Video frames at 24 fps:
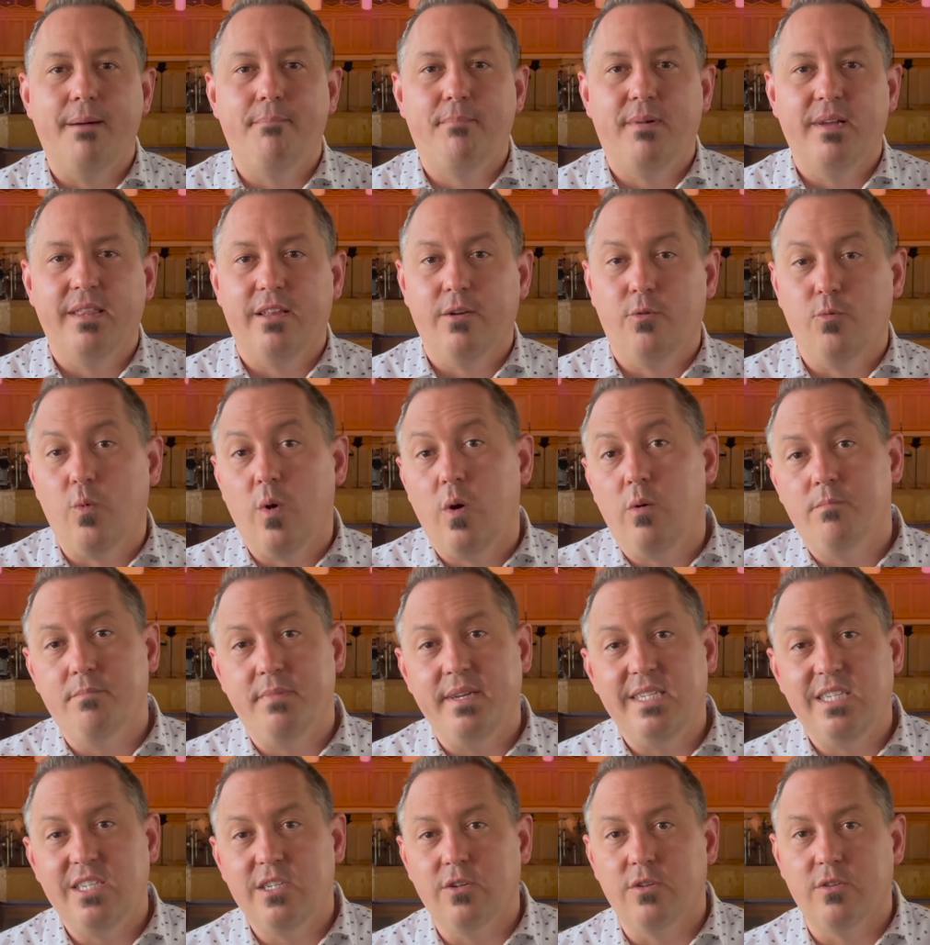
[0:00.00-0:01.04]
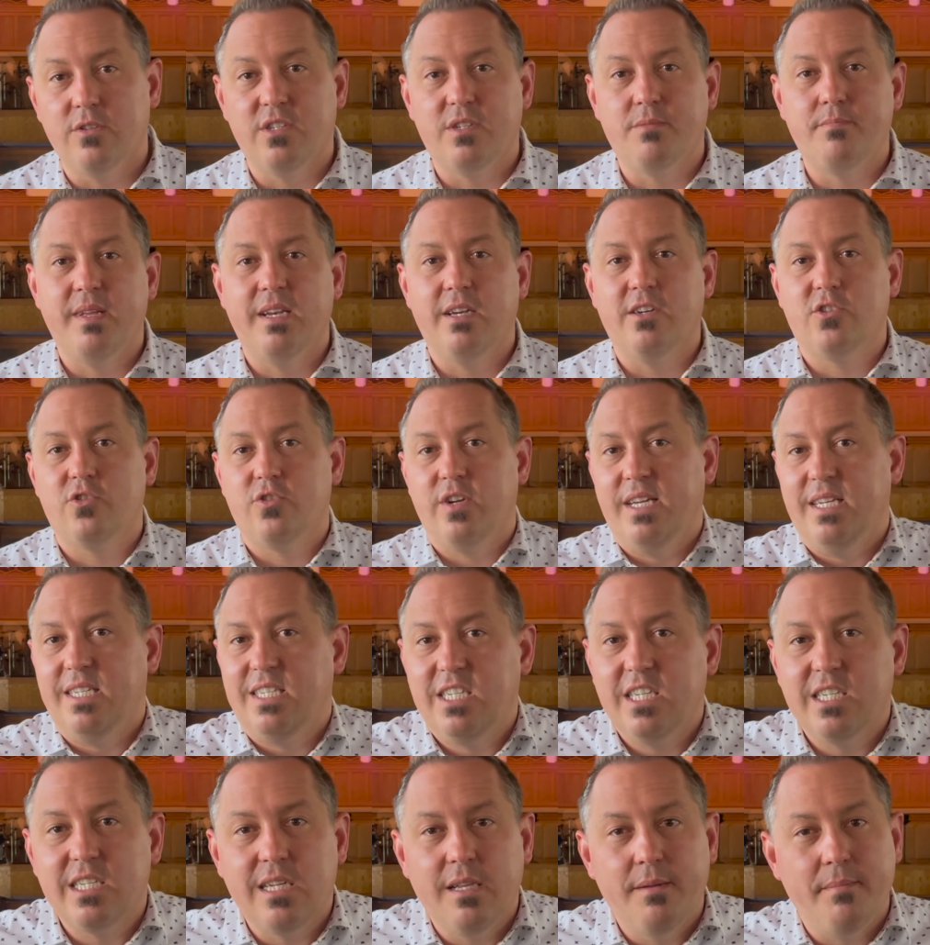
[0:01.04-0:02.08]
But there won't be children's ministry. It's
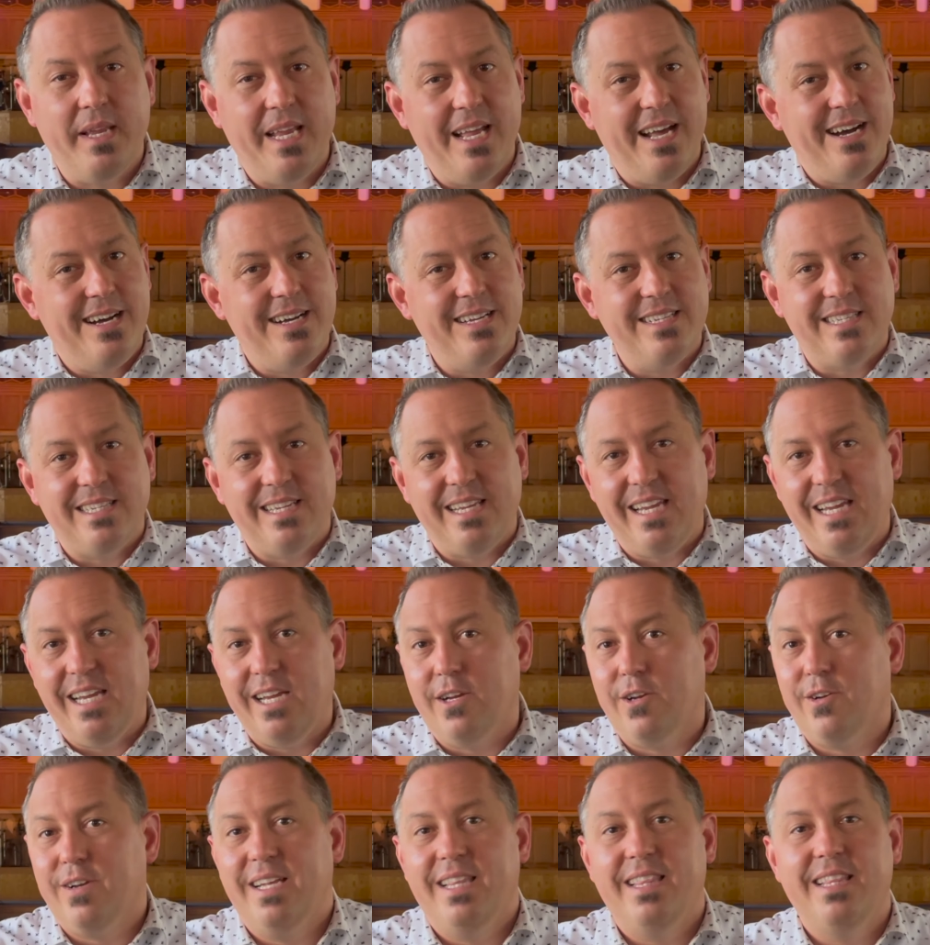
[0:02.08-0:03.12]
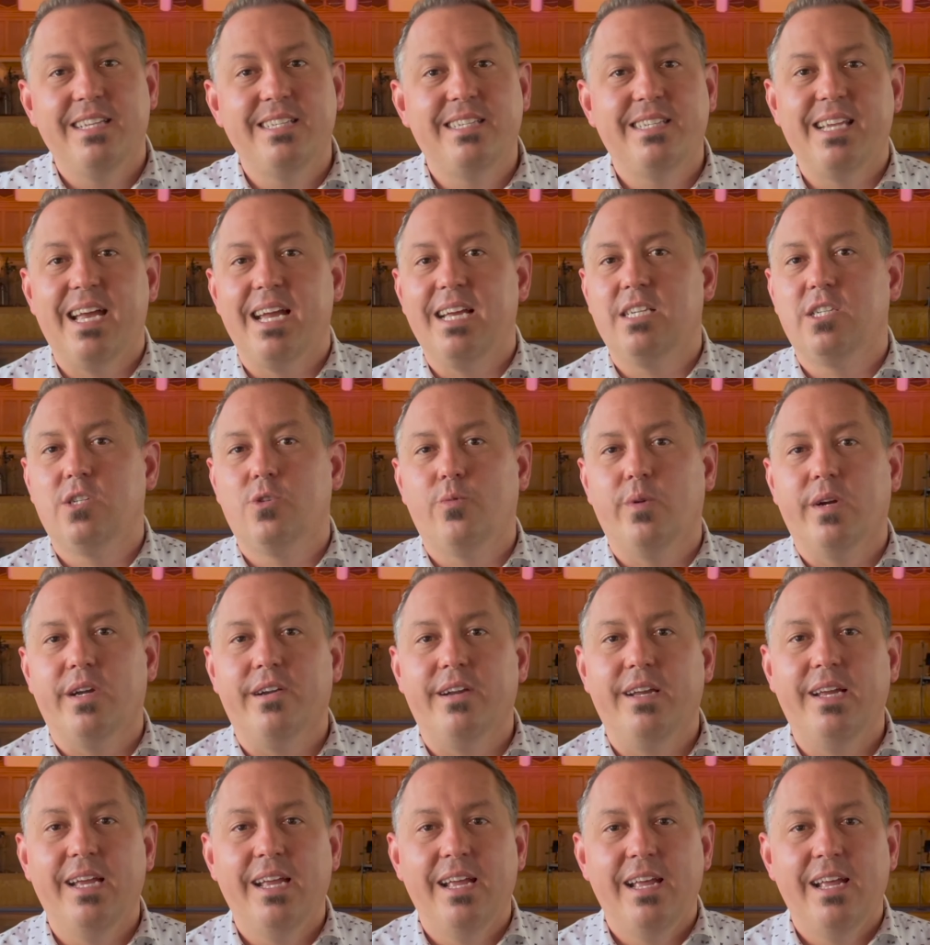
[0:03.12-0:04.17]
just going to be us here in the sanctuary
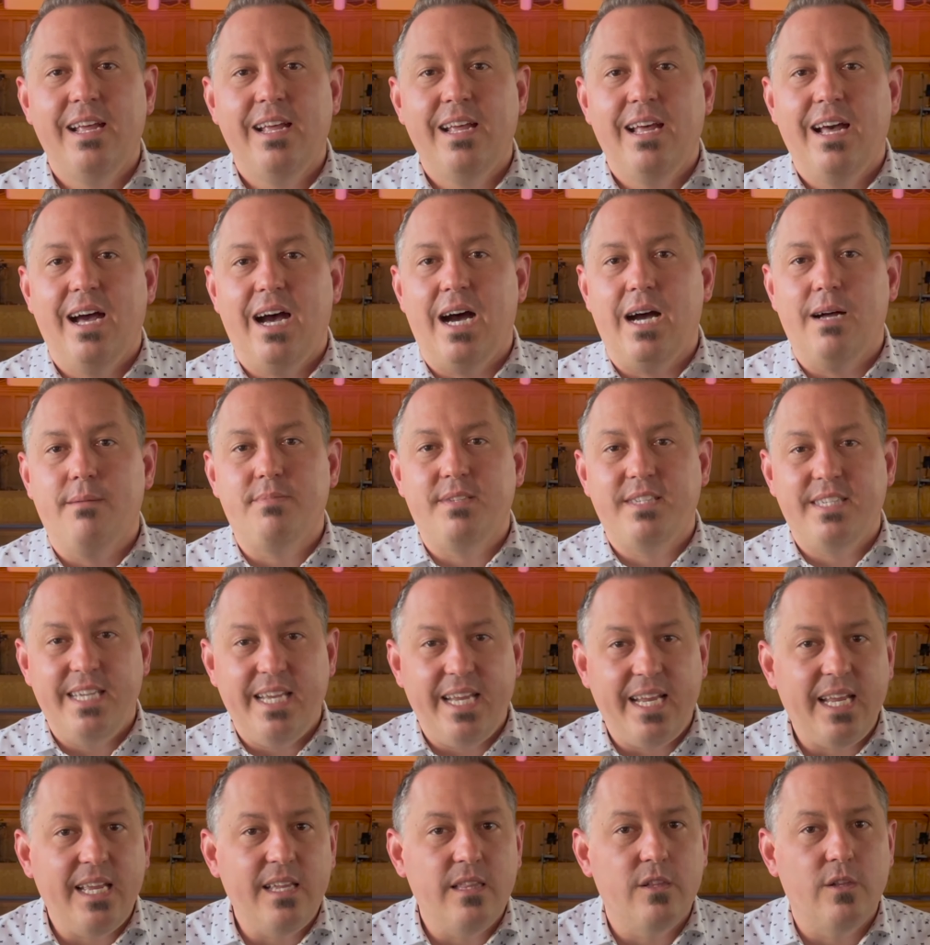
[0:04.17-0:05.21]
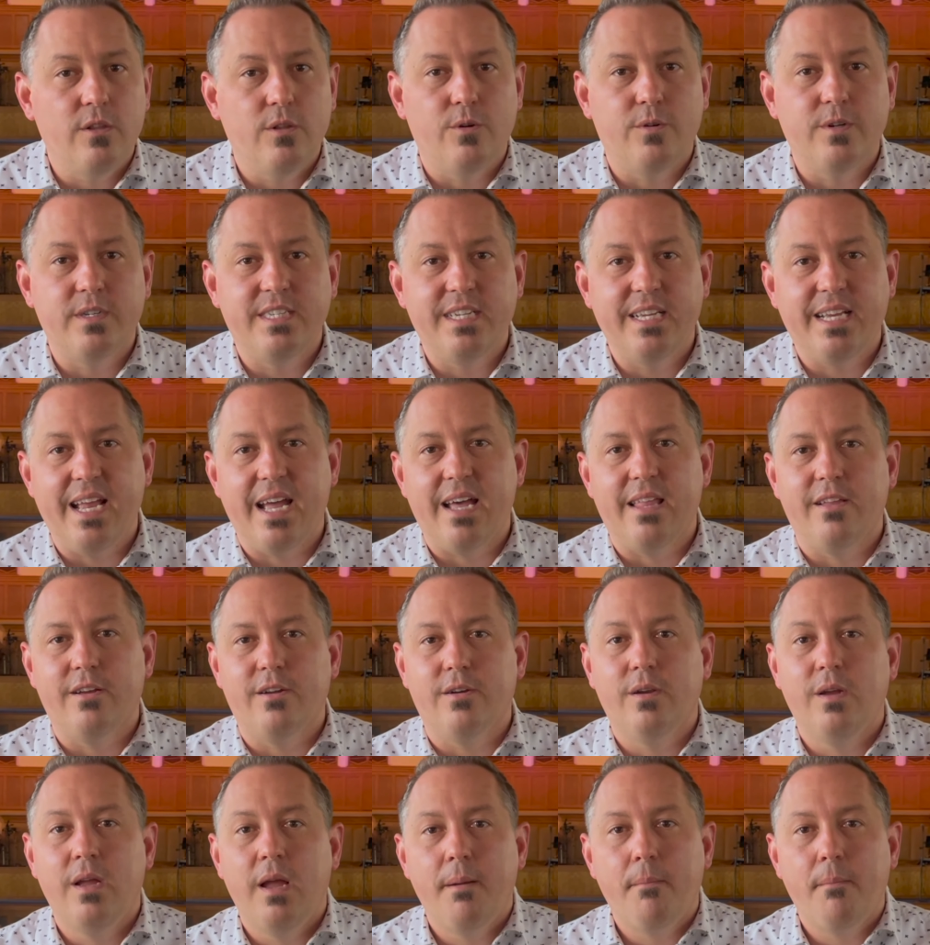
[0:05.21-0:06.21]
uh, seeking the Lord together,